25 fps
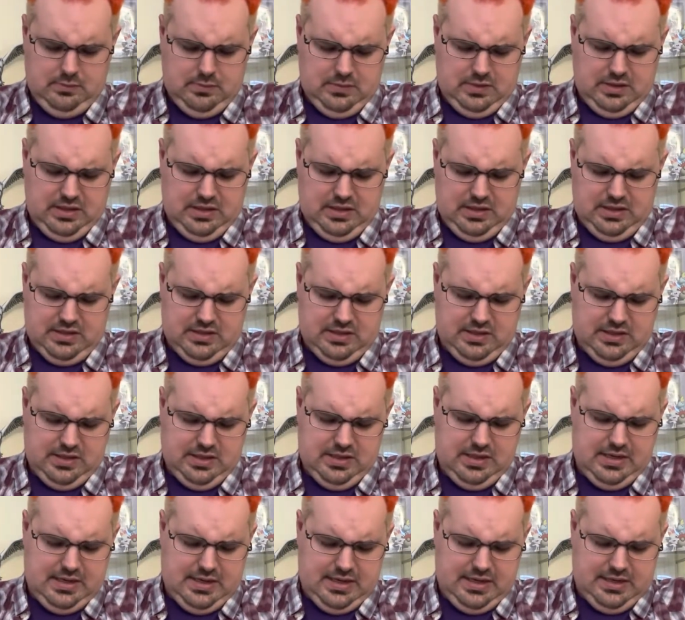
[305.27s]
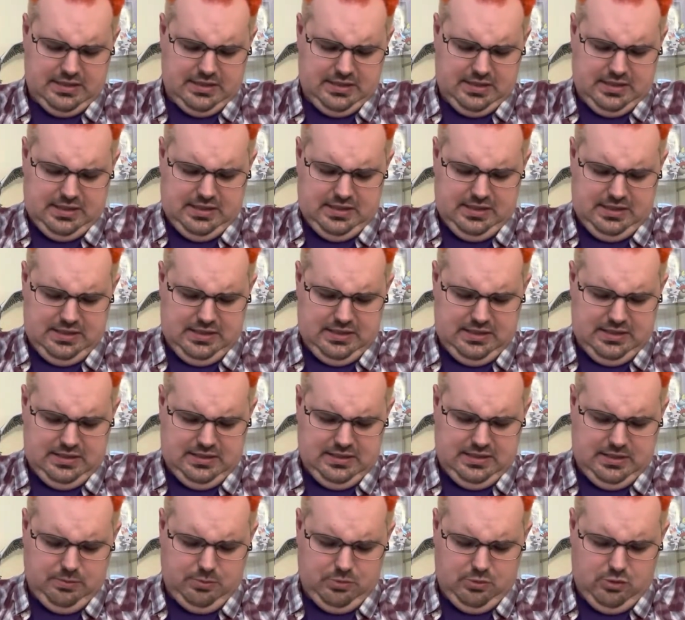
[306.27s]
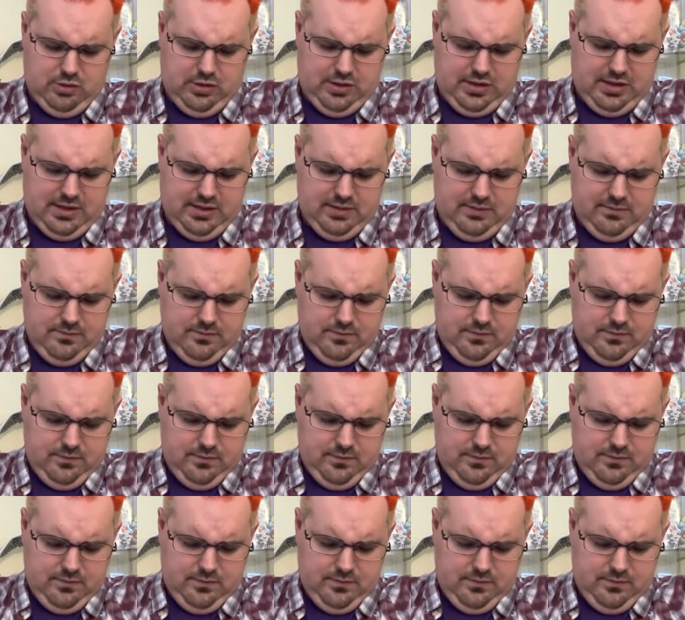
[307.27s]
It is not an easy put on.